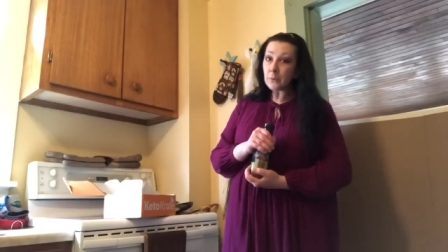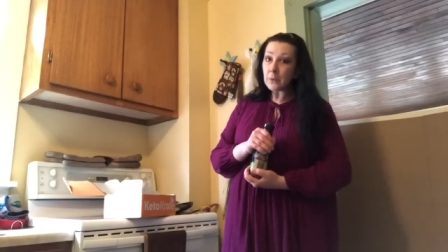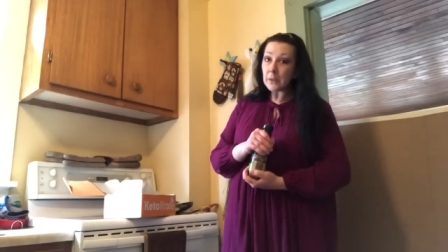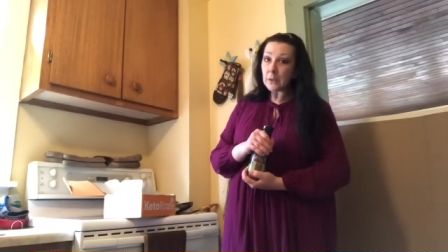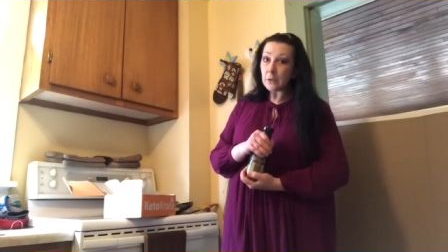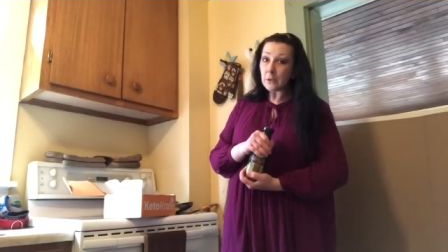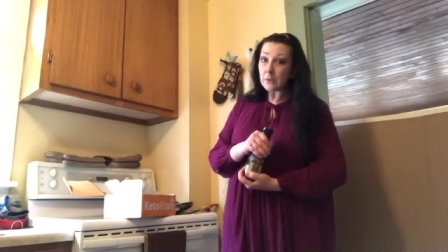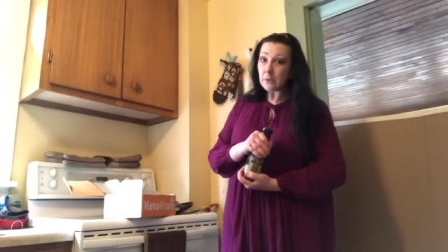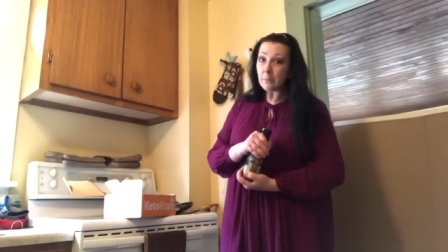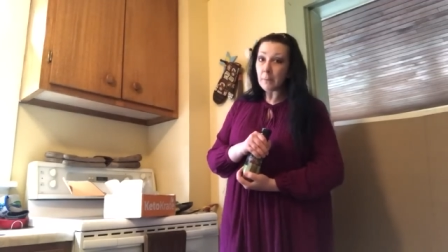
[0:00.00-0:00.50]

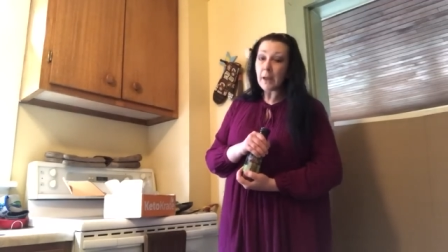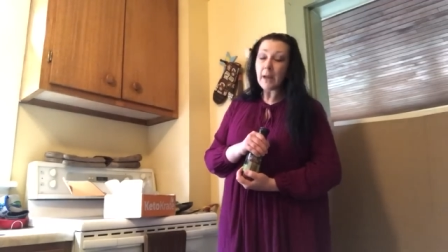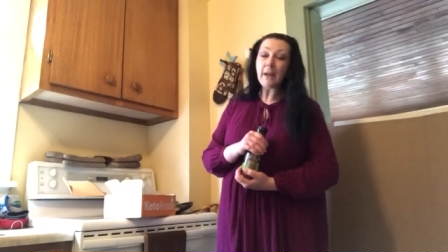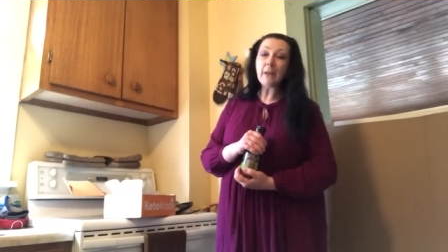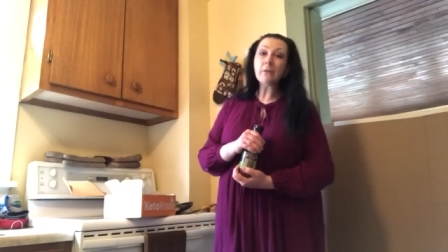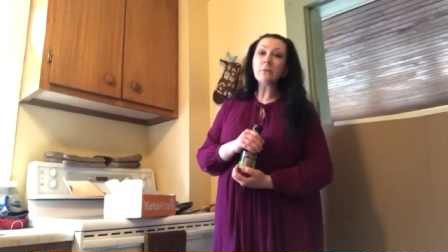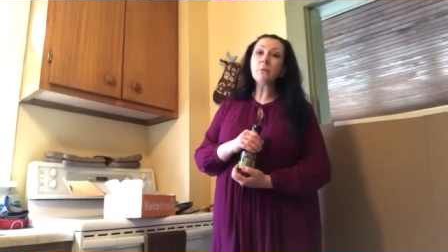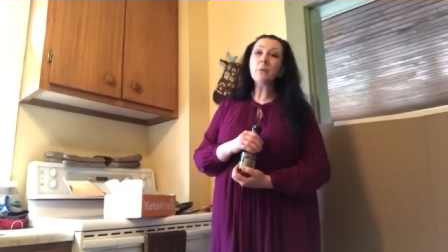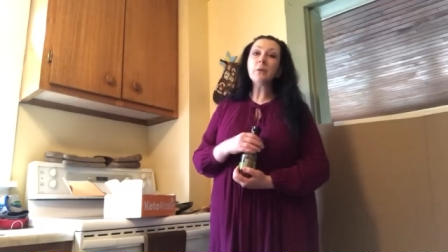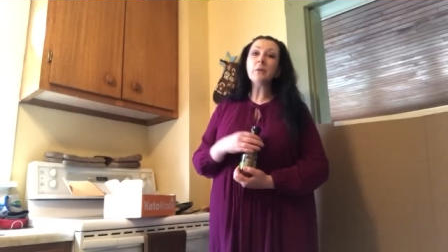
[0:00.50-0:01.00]
sweeteners in my
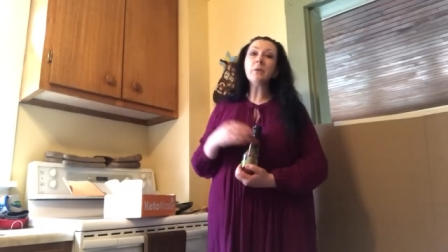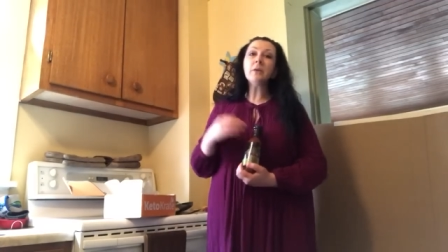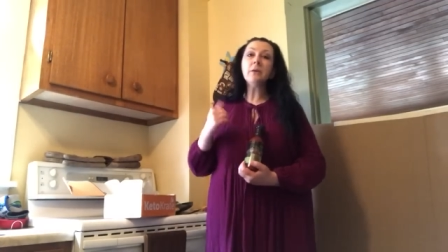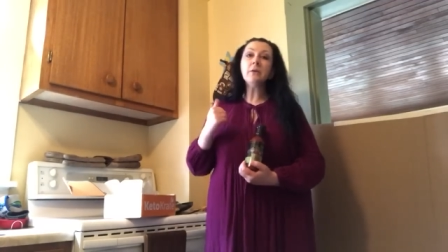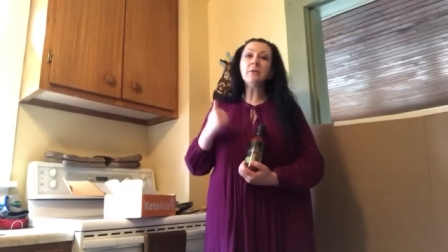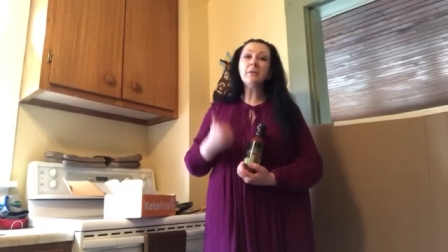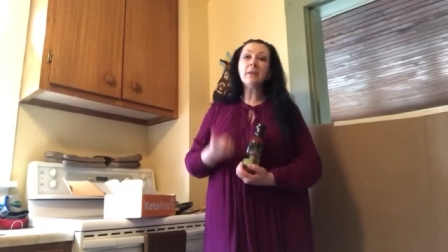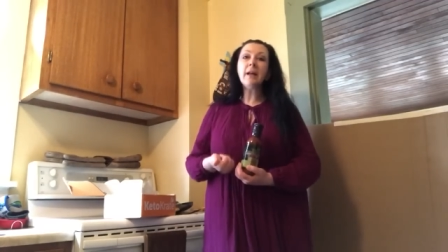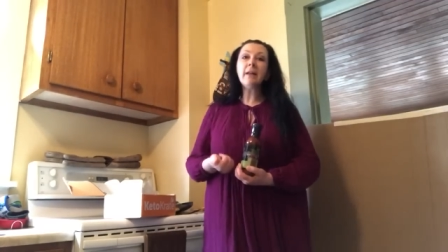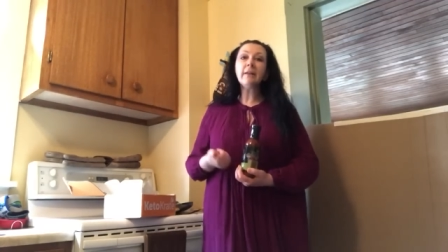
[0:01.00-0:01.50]
house. We only
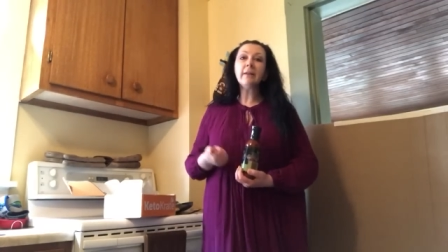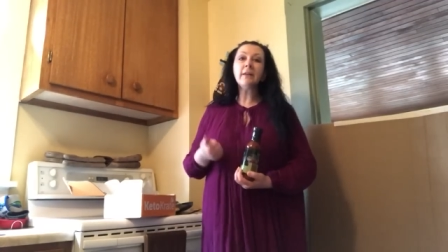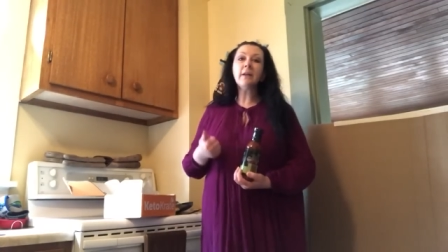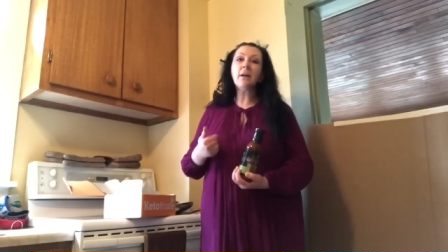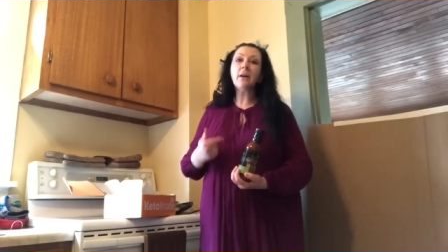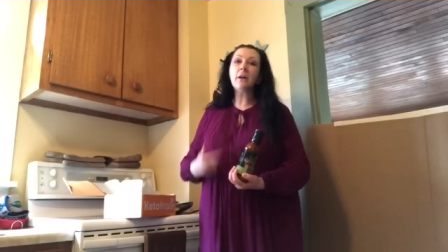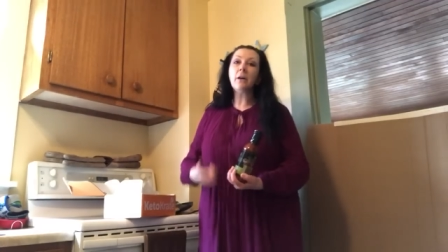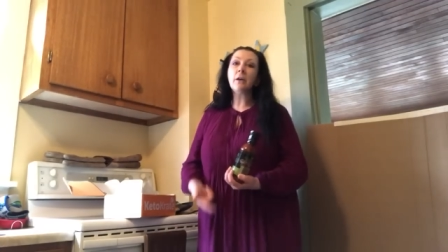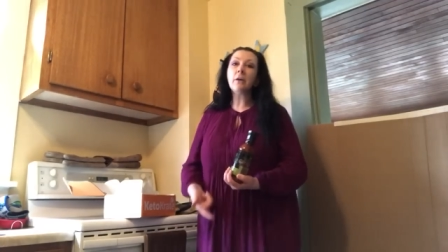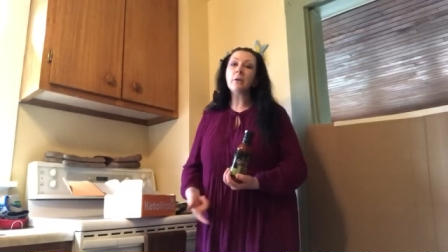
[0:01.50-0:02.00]
use
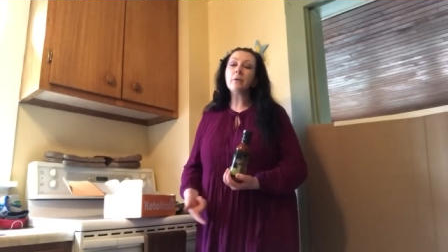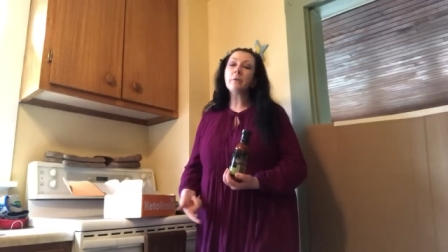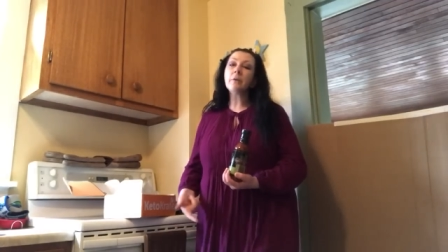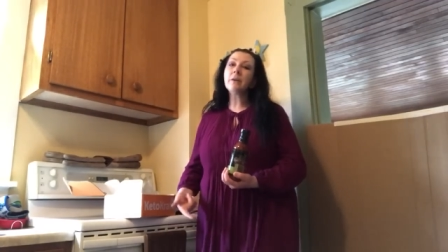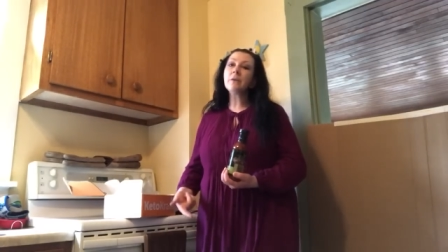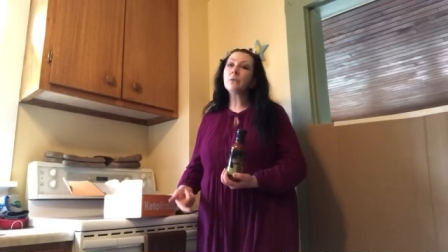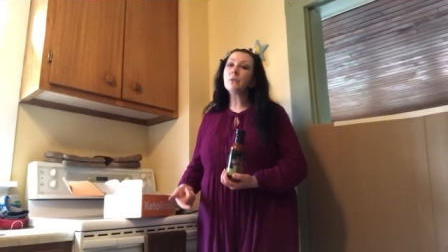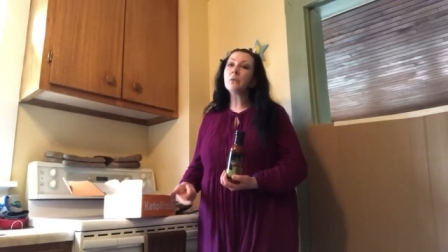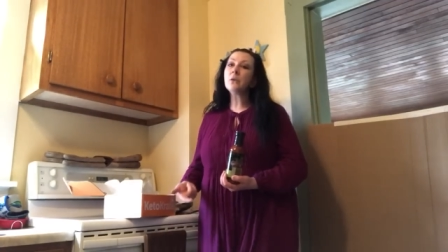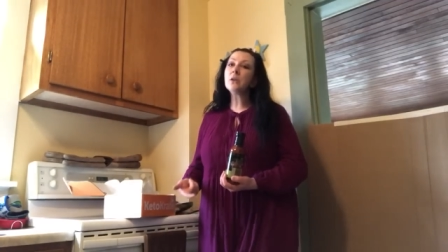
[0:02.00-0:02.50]
xylitol,
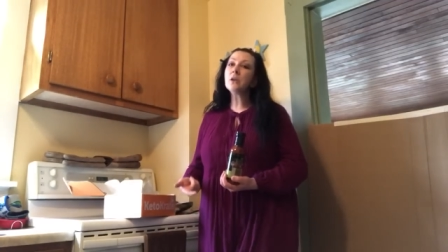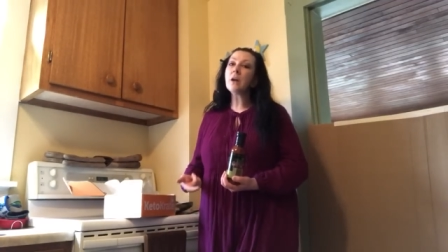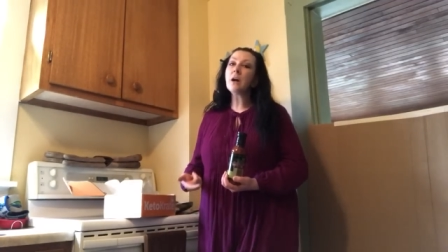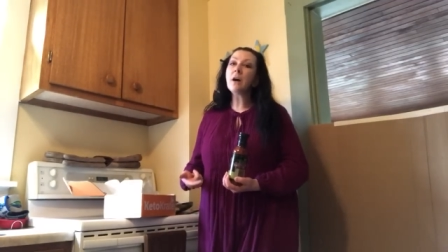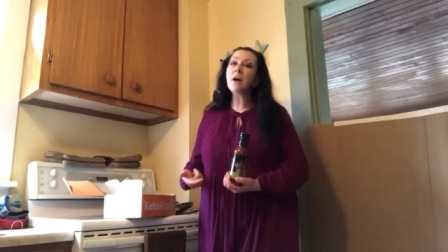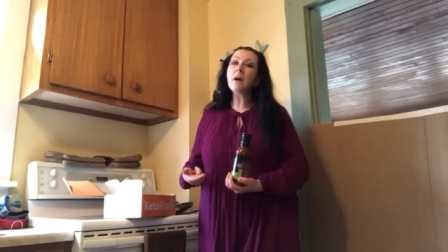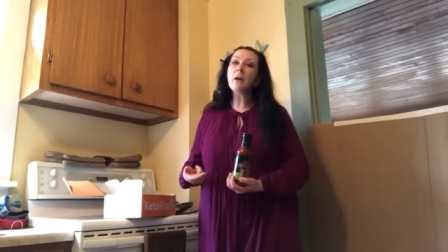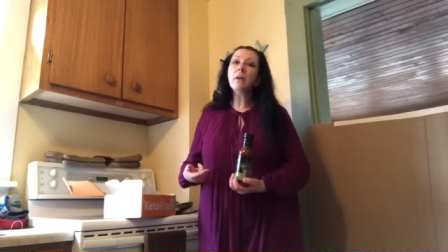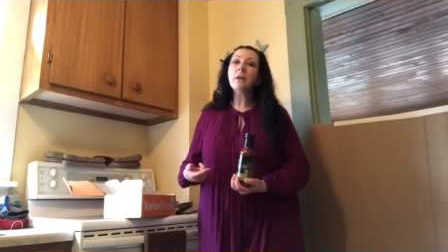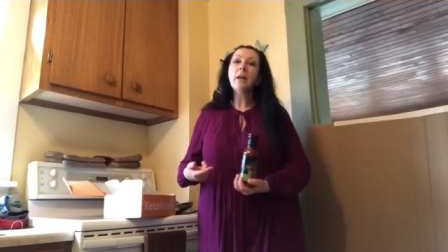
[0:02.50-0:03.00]

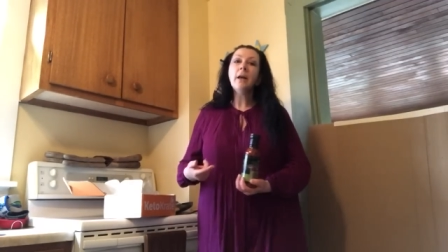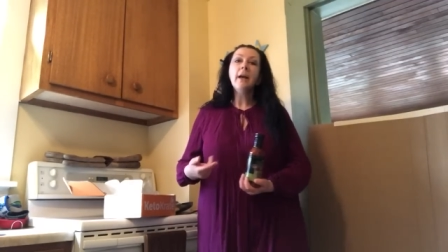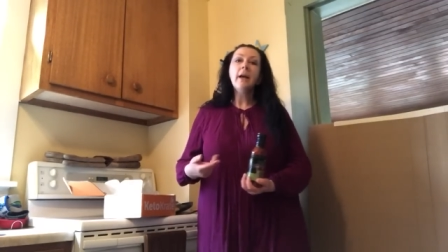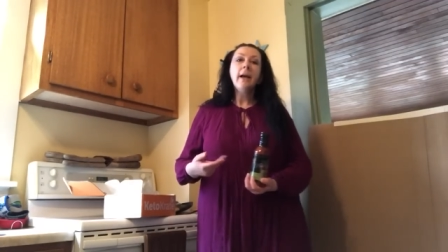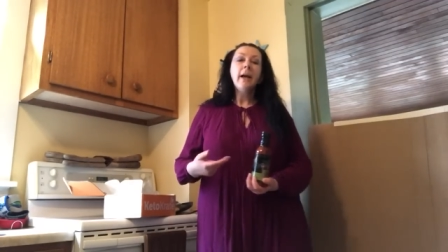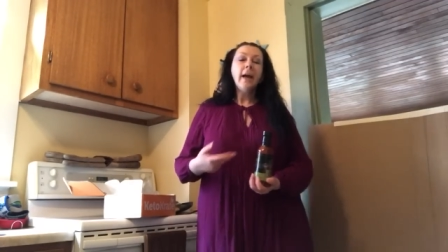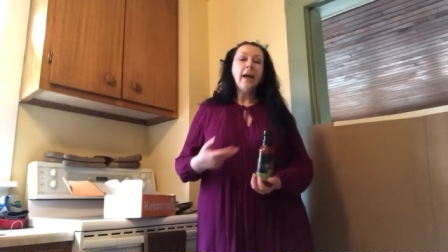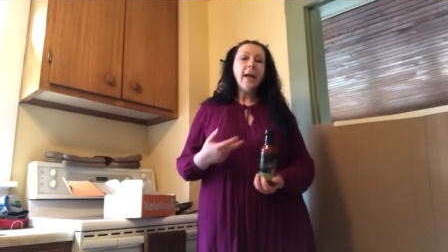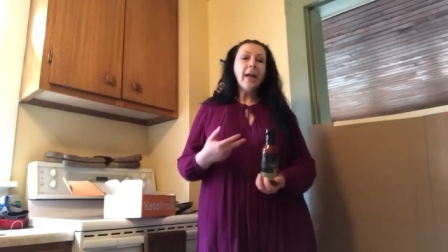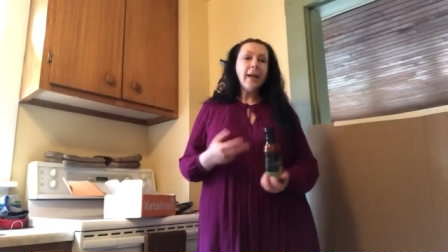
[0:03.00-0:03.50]
erythritol,
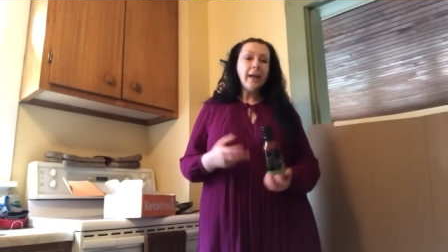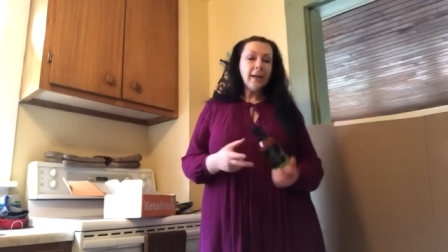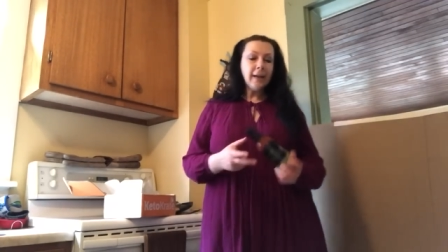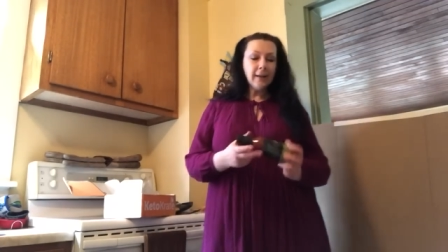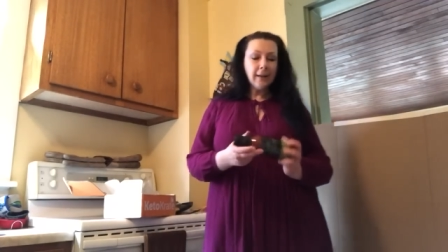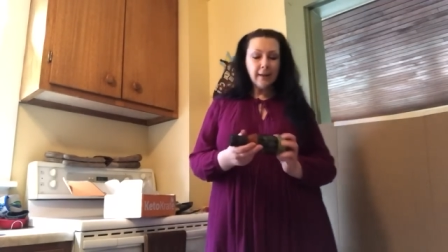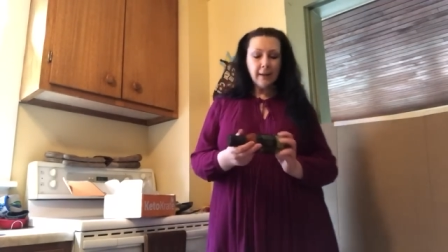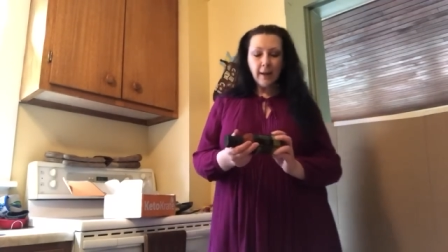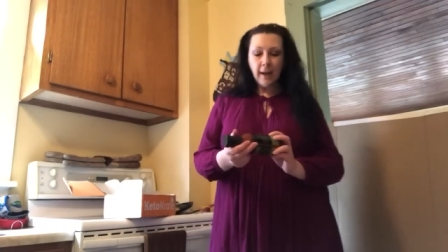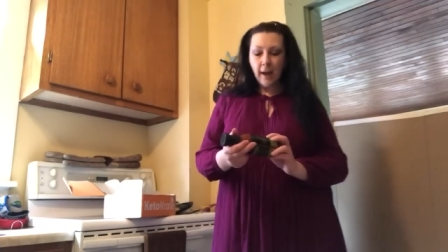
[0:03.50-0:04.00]

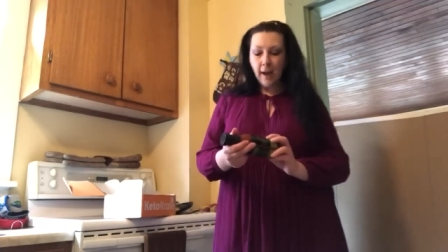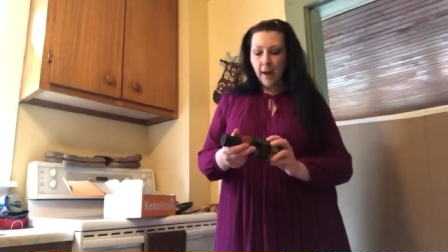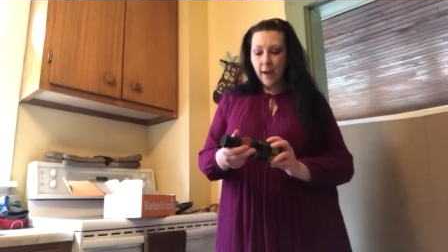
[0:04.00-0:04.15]
and